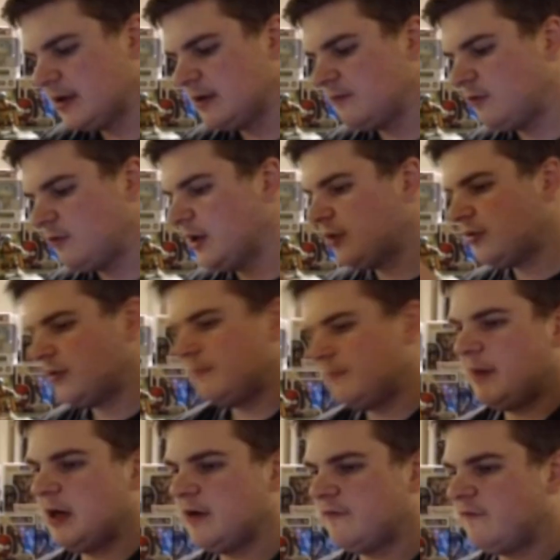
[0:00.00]
why is there a
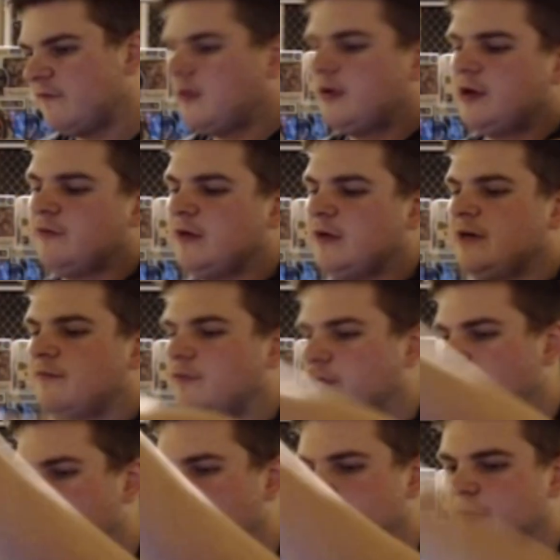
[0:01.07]
bug flying around
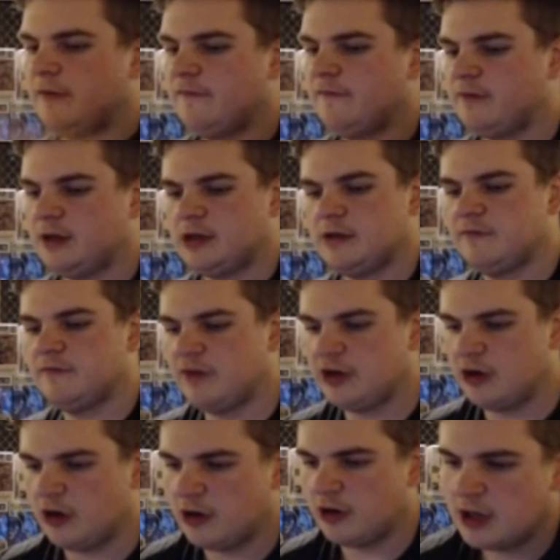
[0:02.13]
ruining my fucking
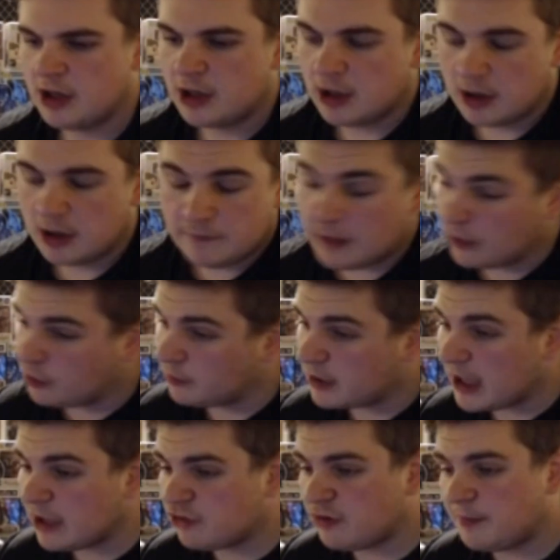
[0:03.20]
video? There's some
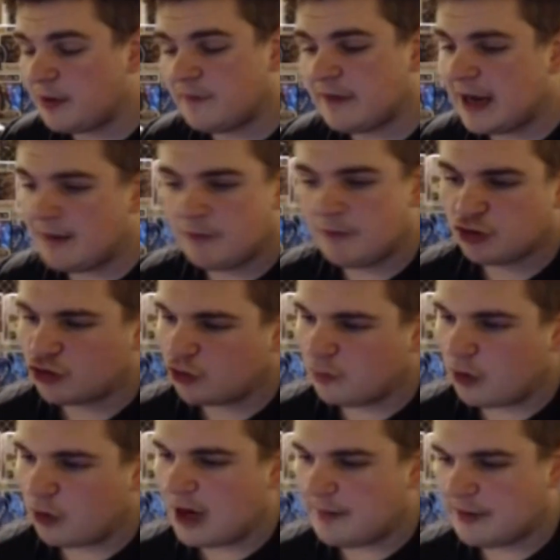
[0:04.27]
ketchup on that. I'm not sure
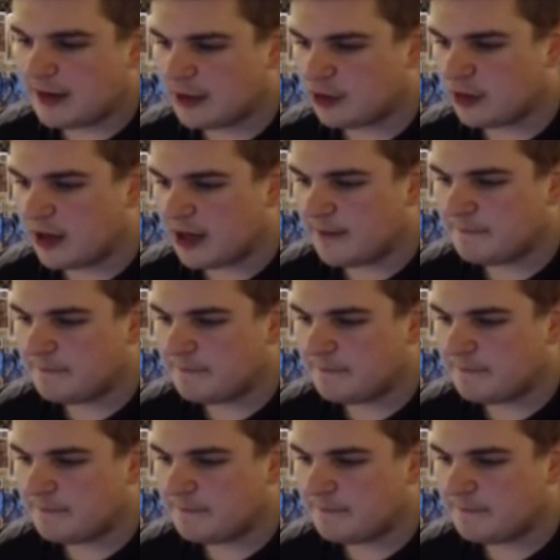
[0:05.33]
why, but that's there.